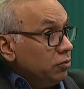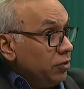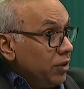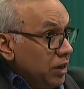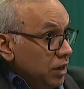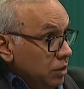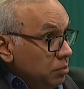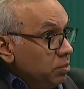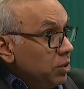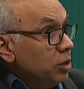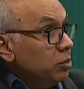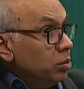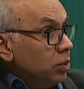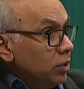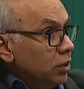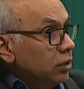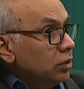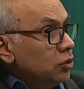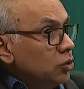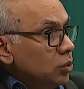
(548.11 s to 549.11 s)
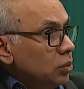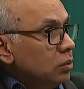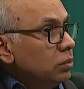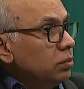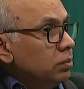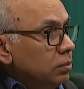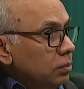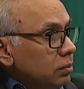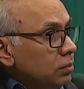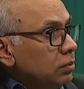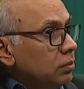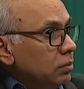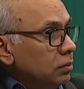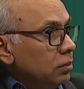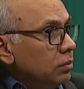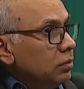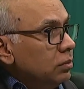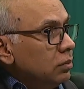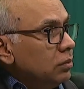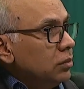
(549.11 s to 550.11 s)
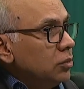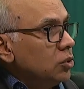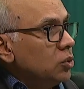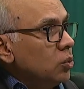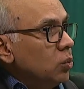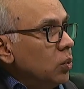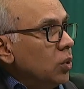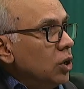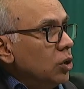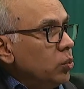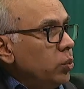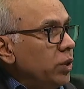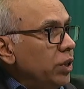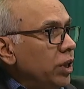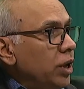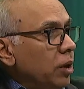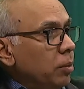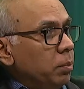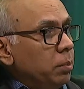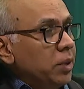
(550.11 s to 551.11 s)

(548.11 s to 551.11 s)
getting people to work with them.